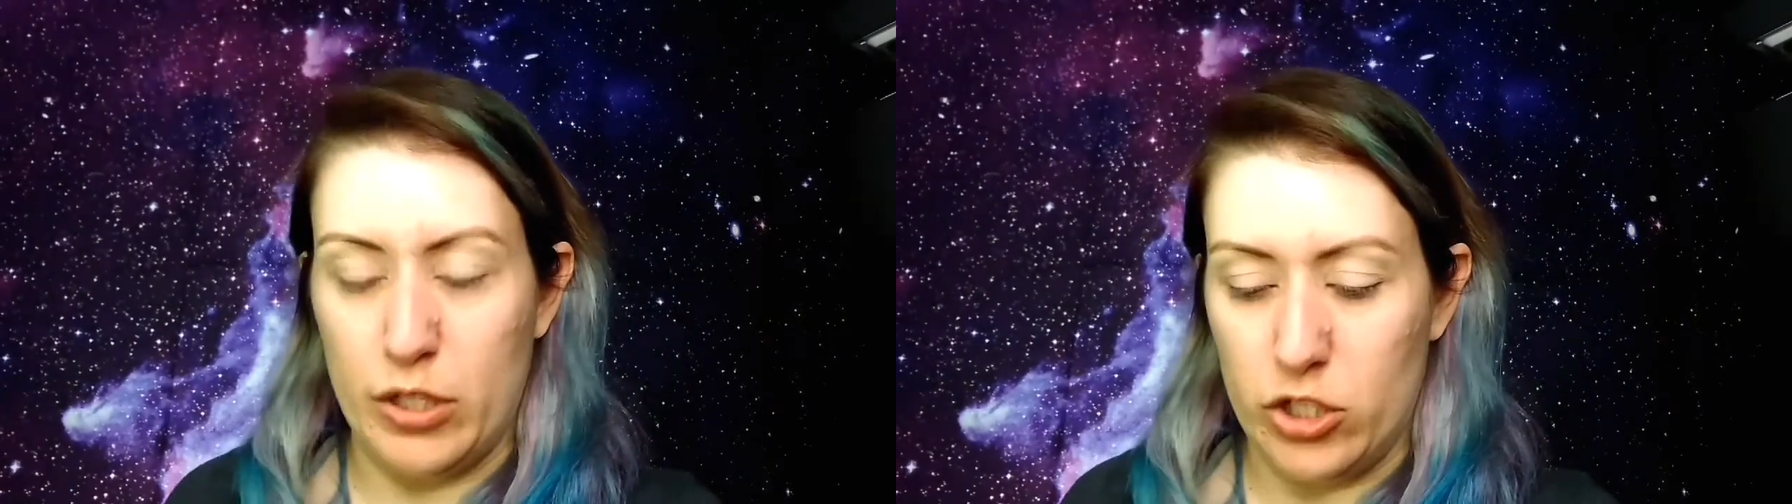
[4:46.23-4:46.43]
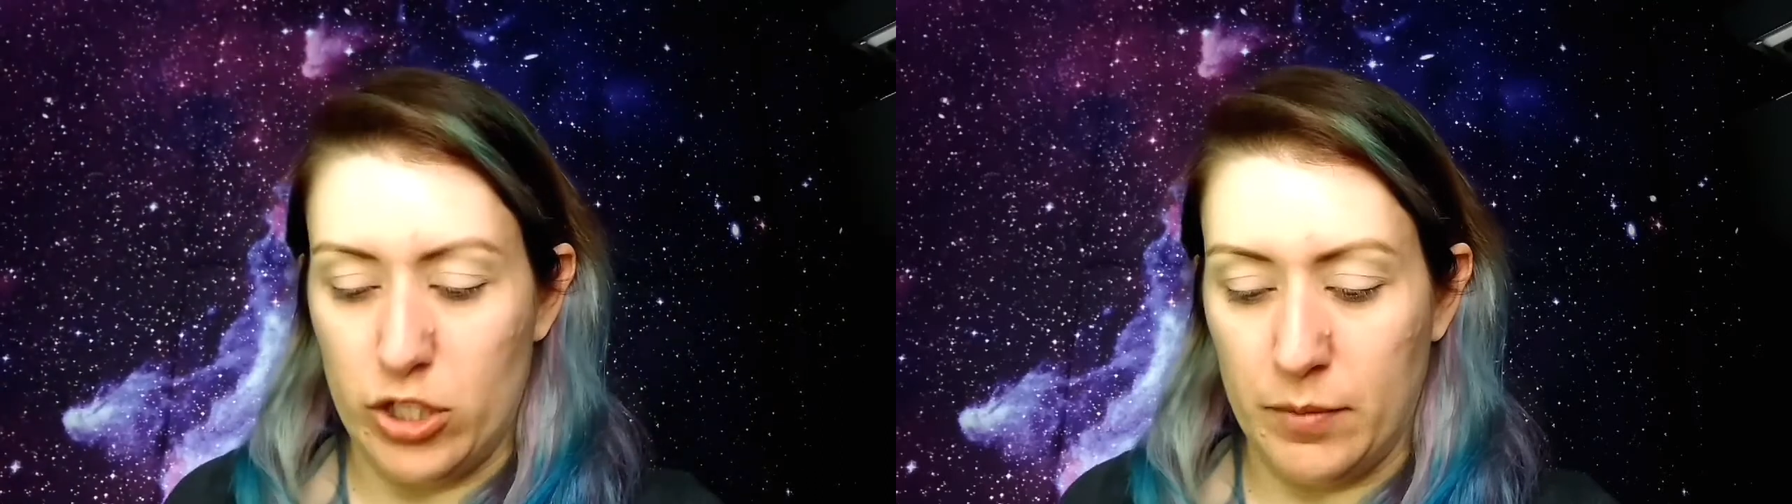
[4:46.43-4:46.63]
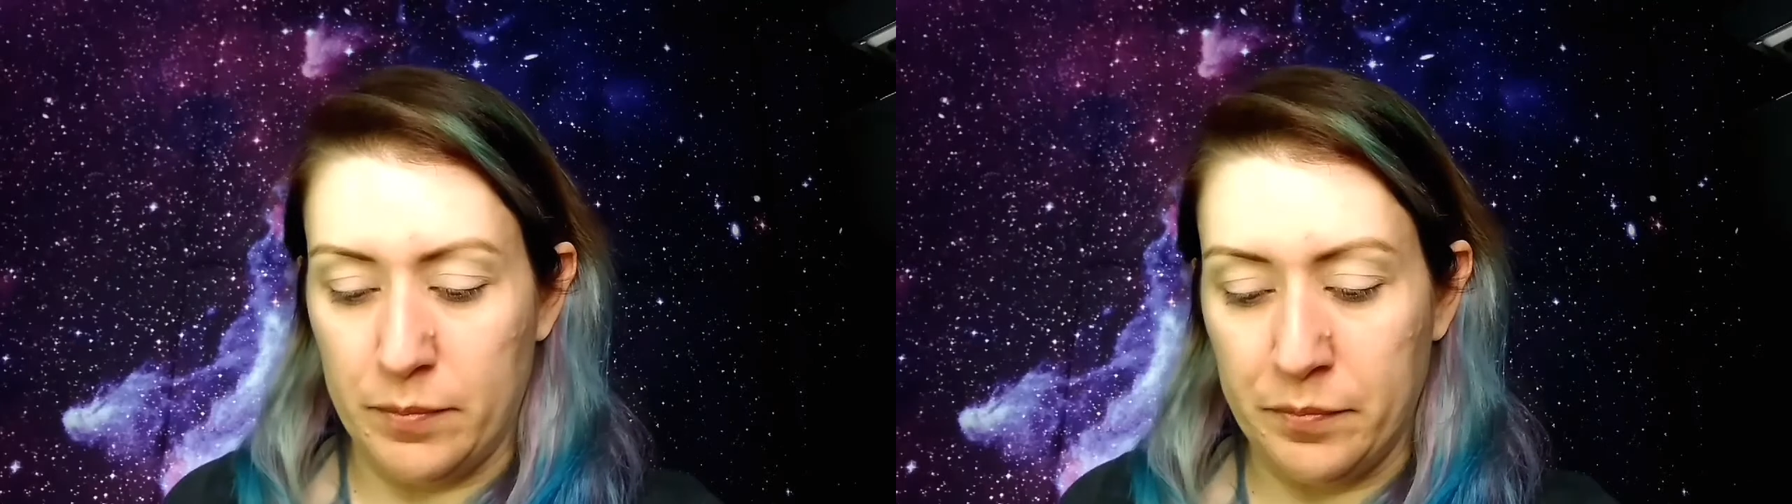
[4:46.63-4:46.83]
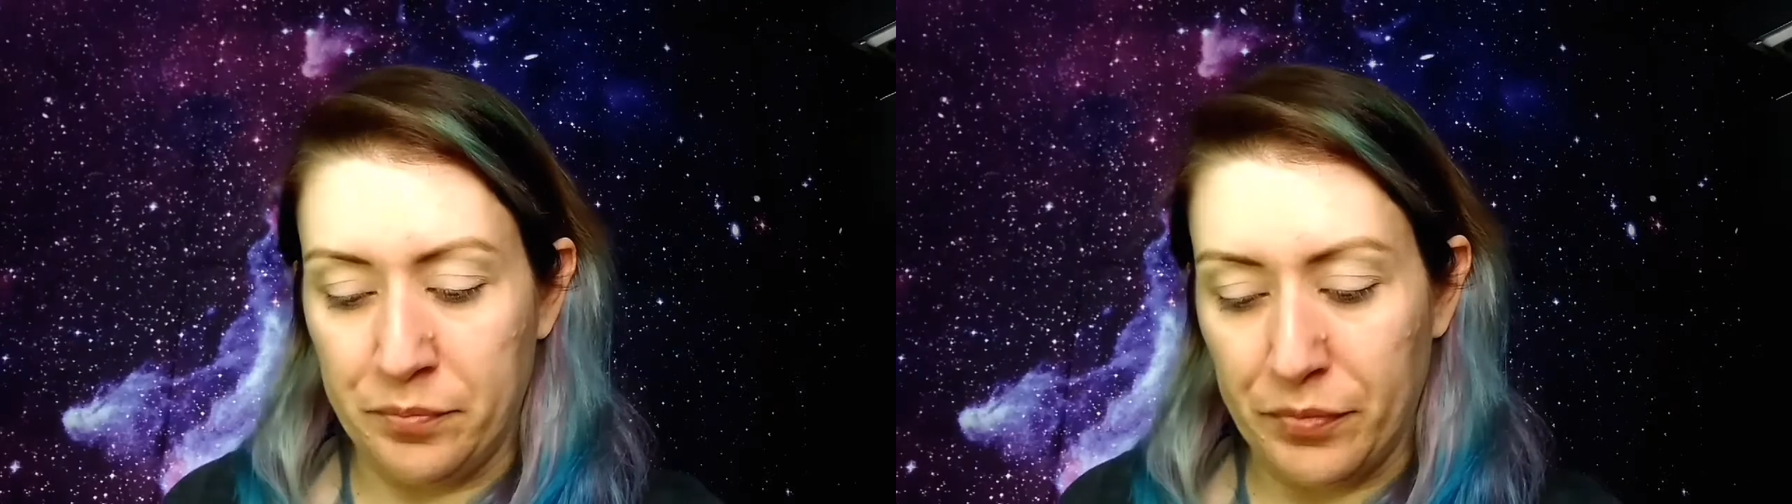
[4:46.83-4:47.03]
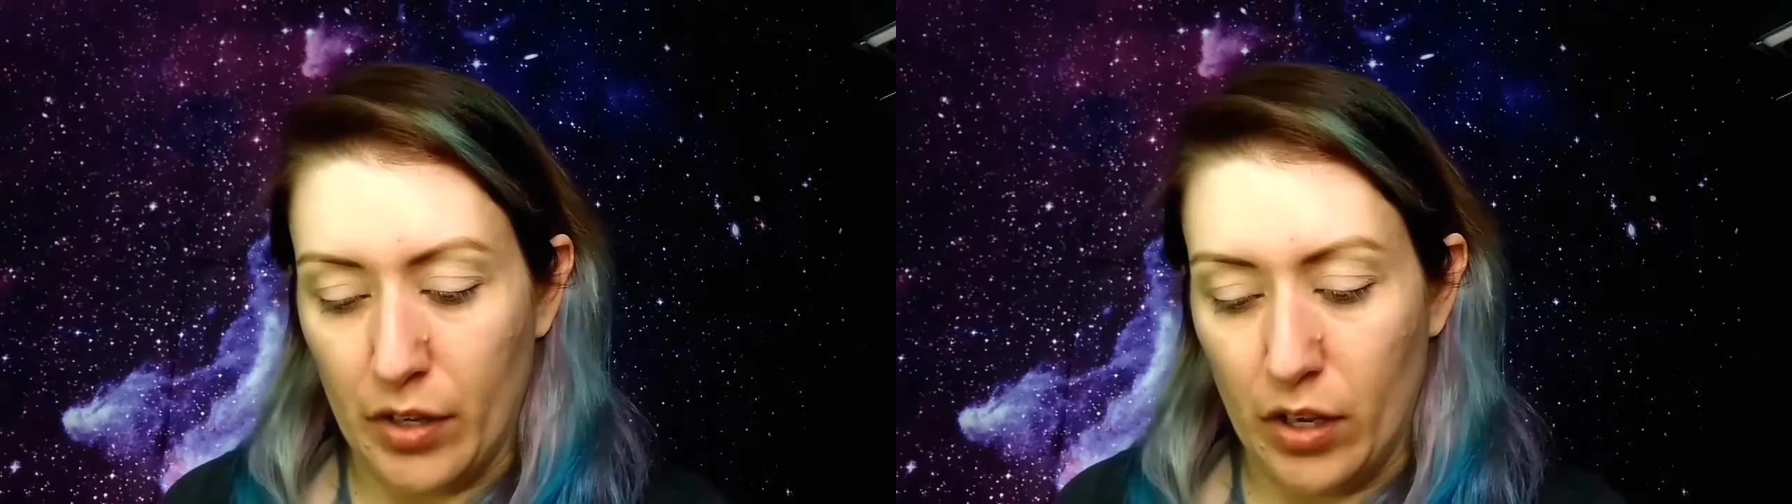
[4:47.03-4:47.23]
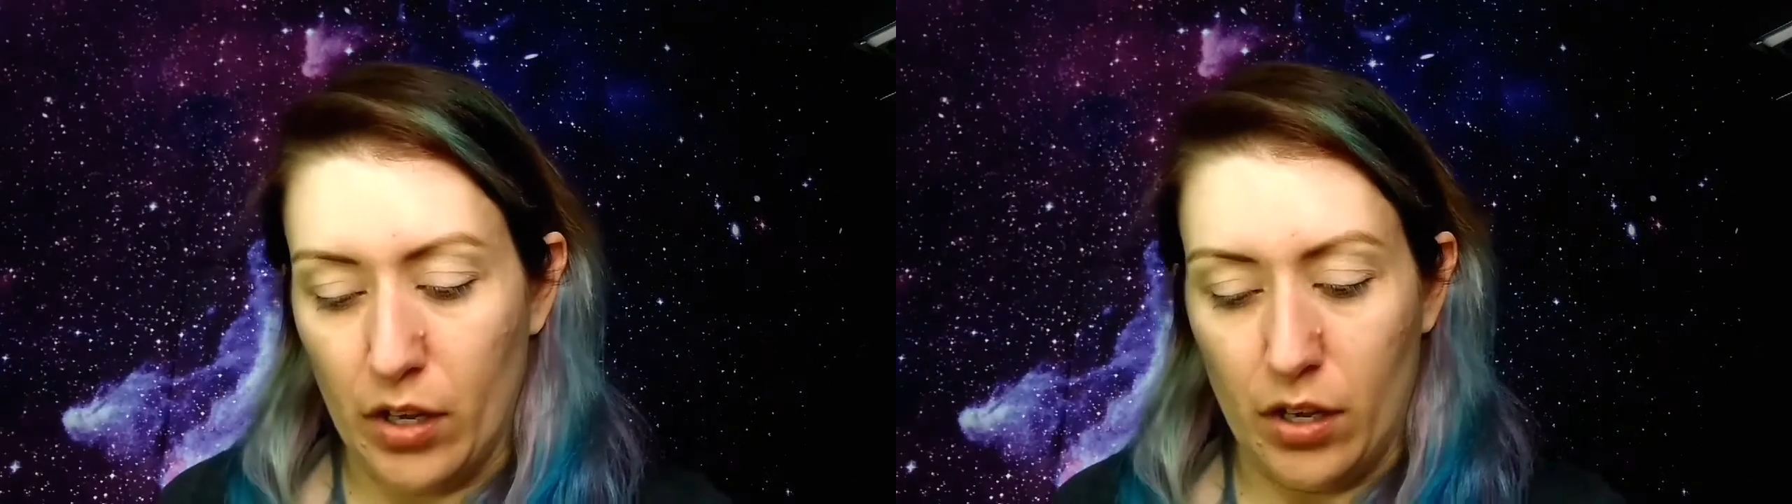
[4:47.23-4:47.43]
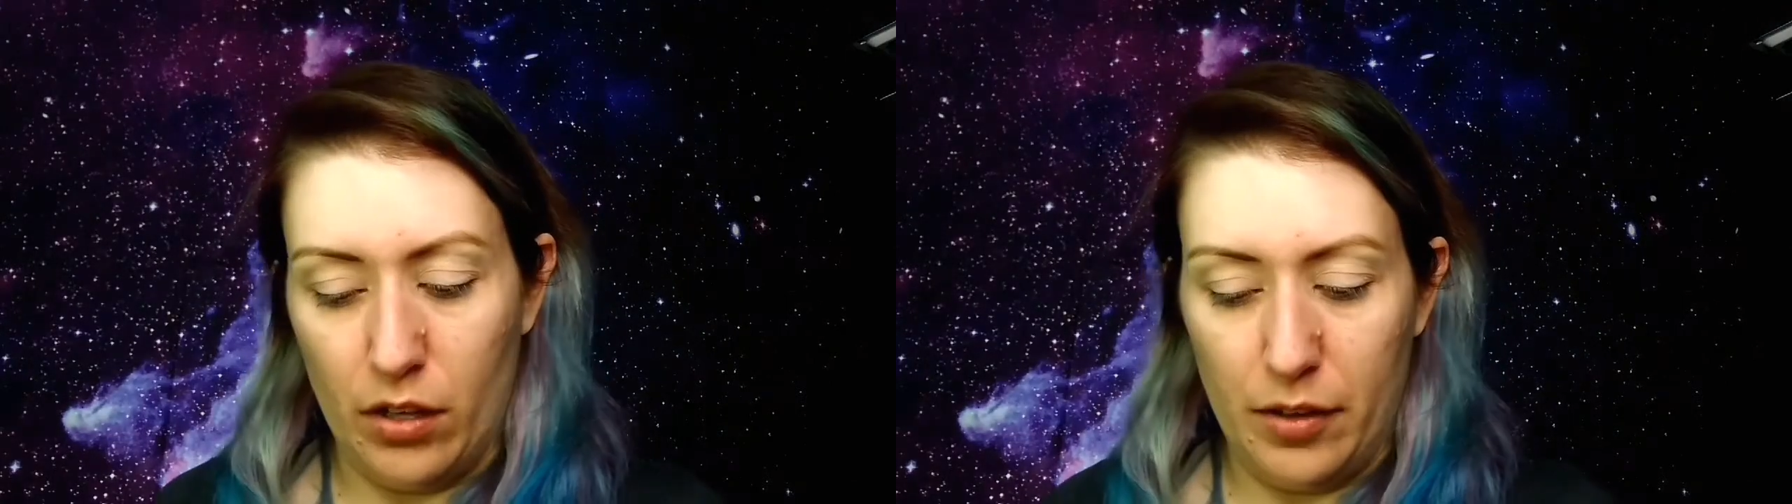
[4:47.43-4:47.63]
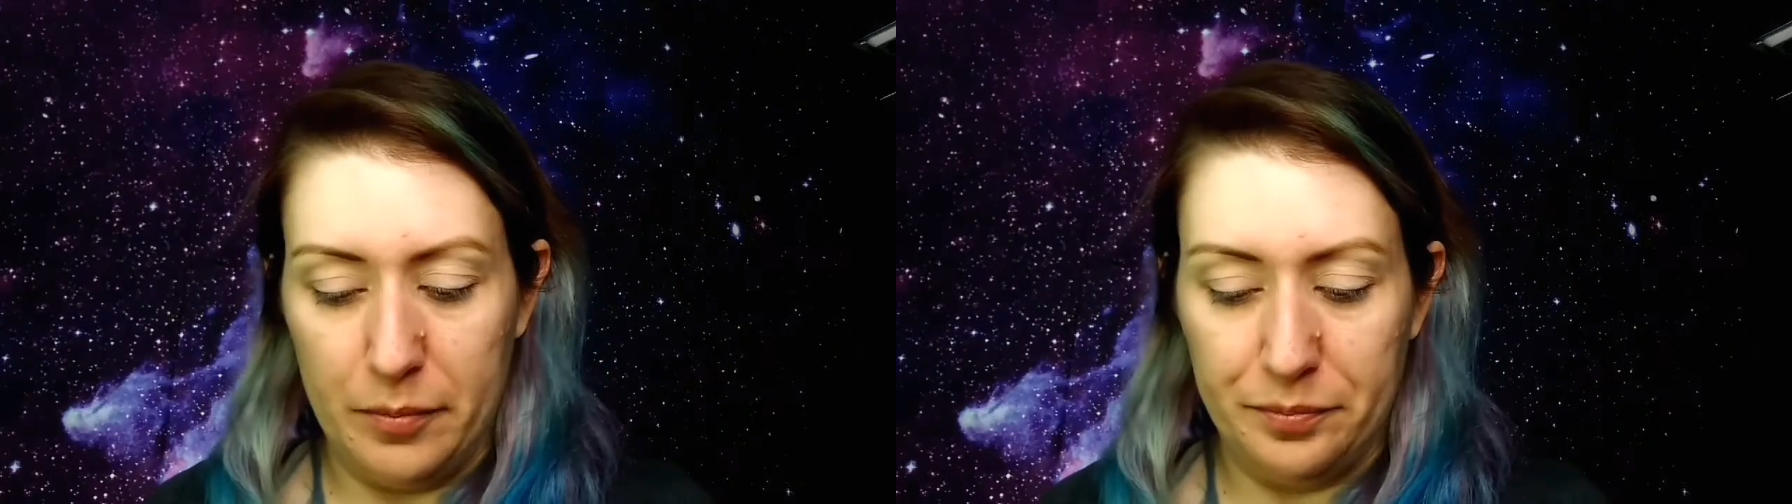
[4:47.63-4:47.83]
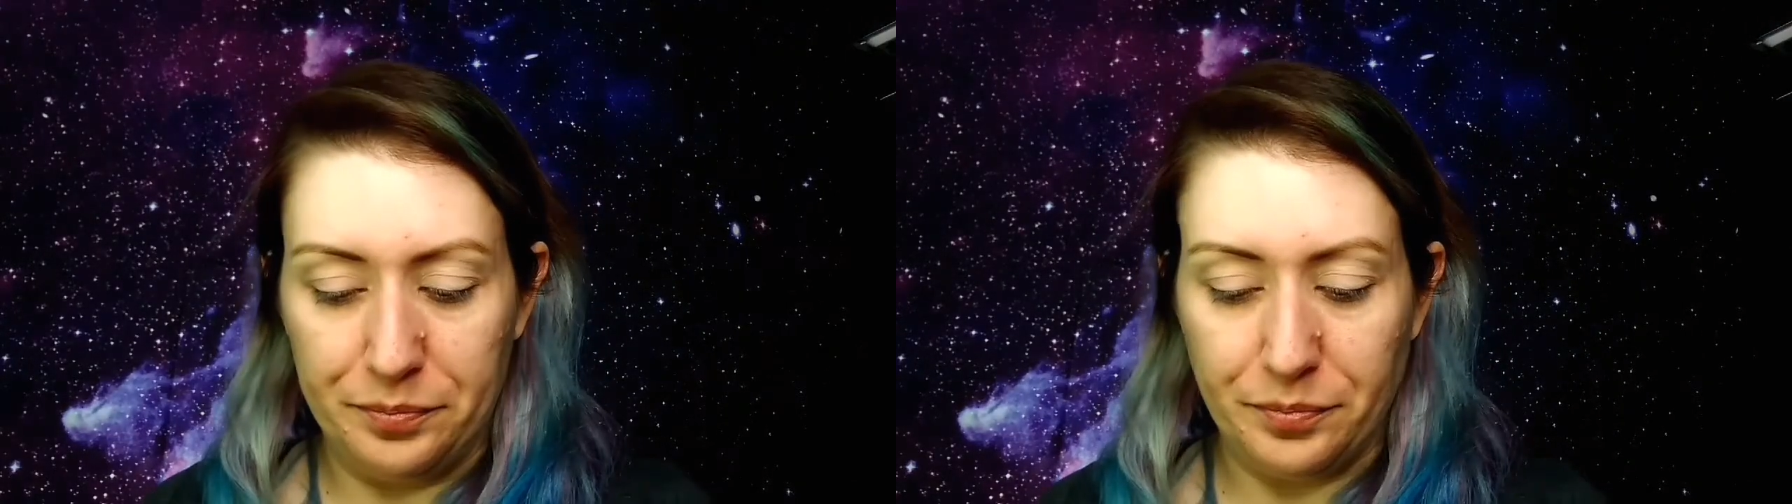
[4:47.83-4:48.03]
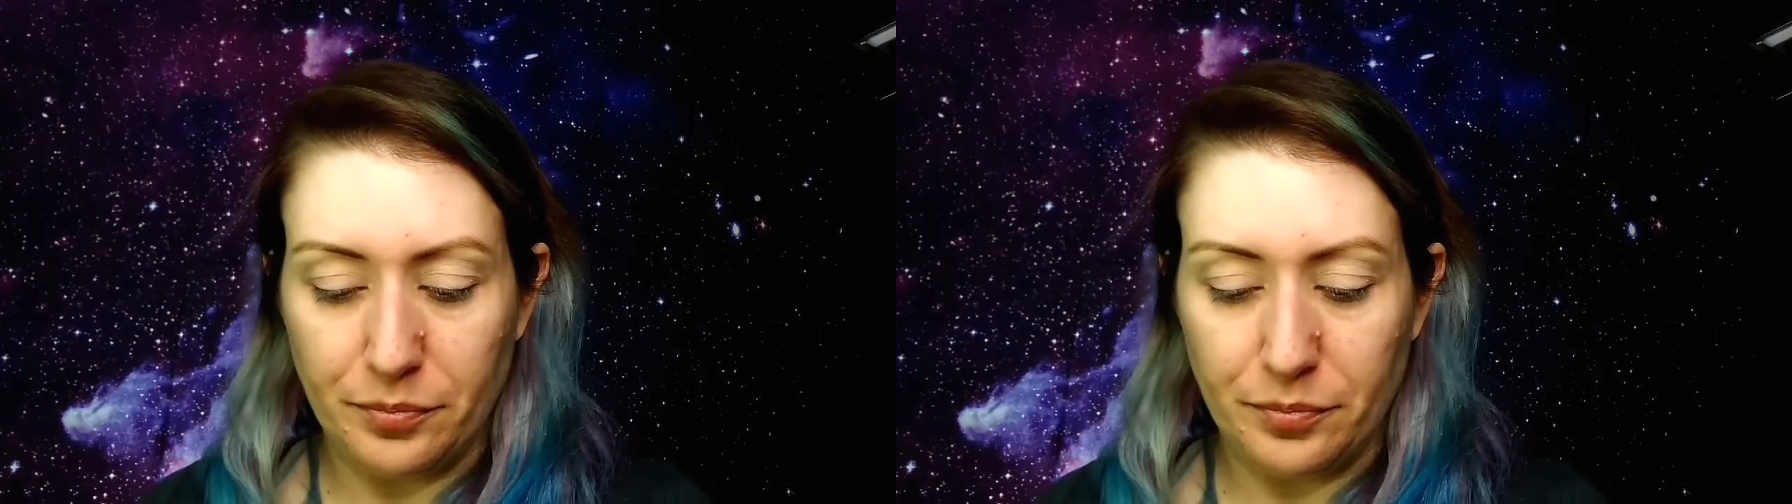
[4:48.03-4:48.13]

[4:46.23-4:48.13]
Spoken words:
itching. I